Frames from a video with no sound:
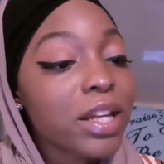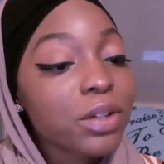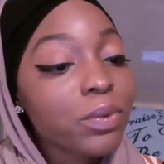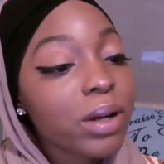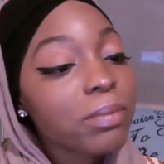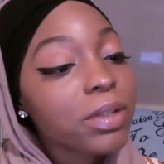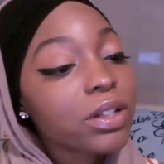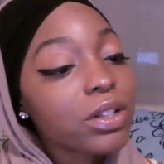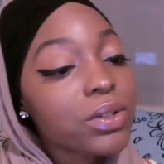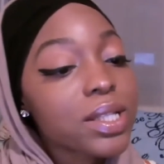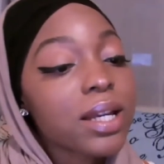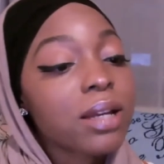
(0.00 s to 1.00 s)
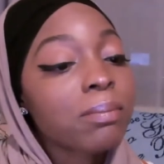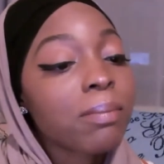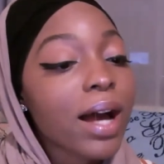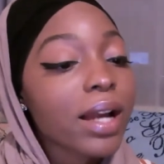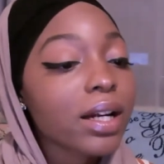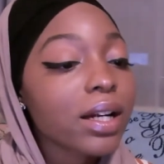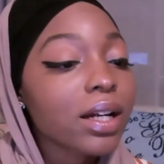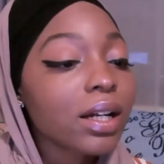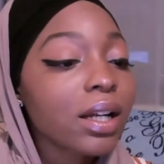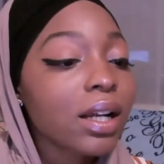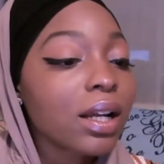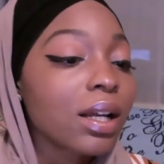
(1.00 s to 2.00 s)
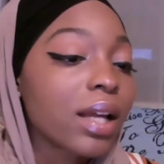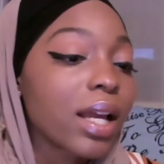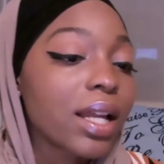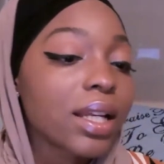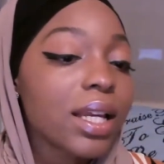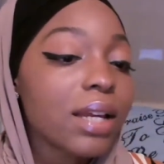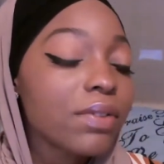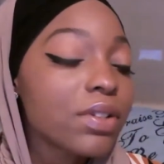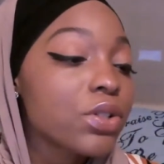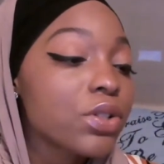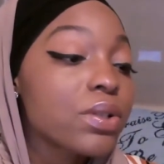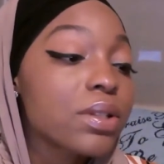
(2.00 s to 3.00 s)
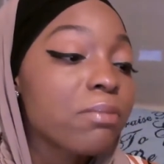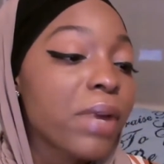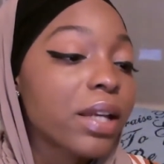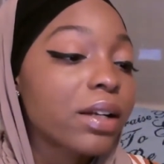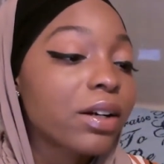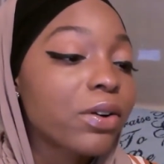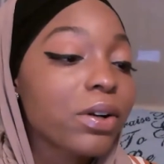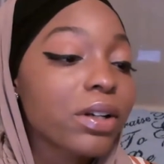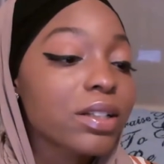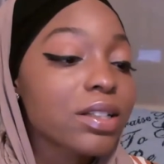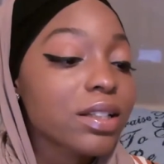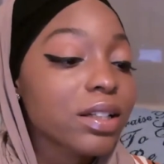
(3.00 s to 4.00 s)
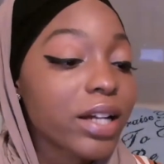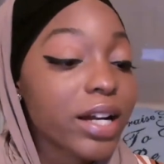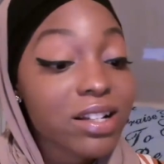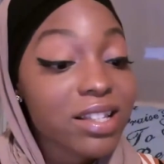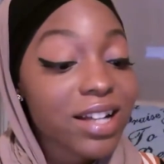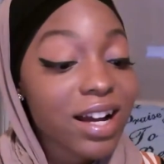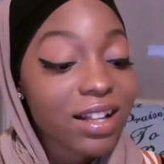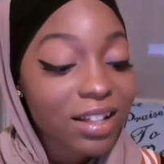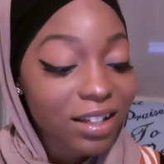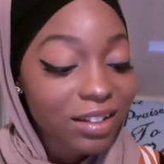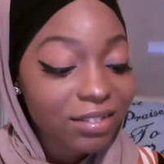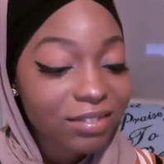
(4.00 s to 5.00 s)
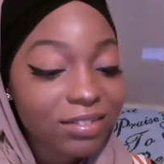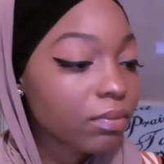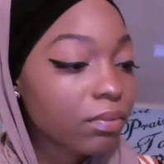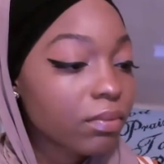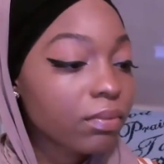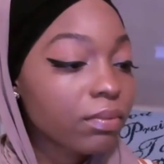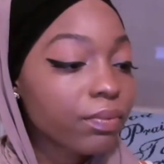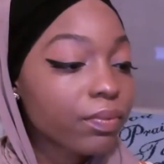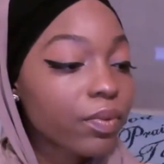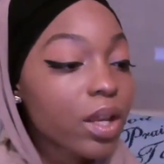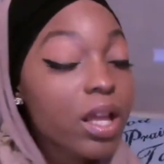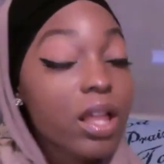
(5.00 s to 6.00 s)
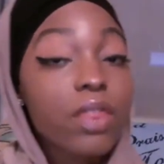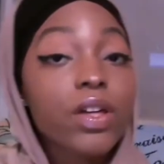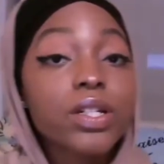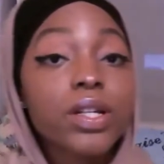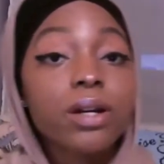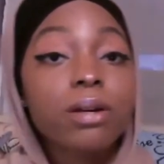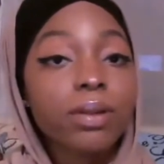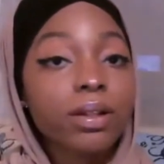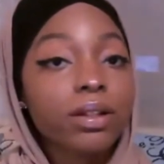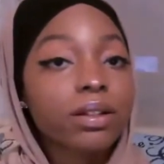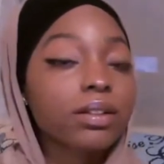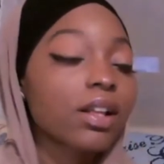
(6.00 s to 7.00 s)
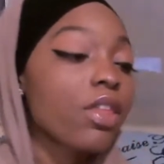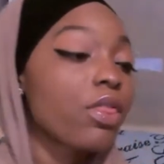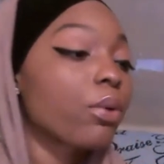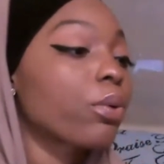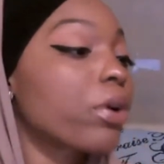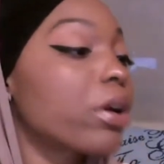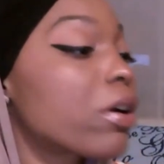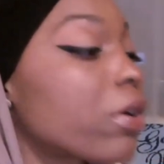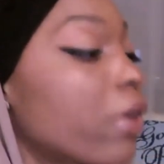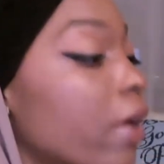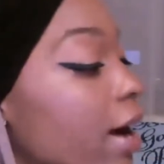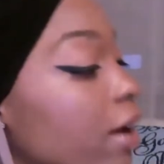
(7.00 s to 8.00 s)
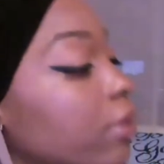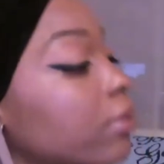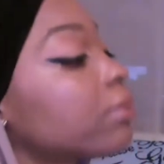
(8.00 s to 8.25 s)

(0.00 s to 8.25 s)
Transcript: women used to admire and even choose a mate according to their hairstyling. The turban, the royal crown.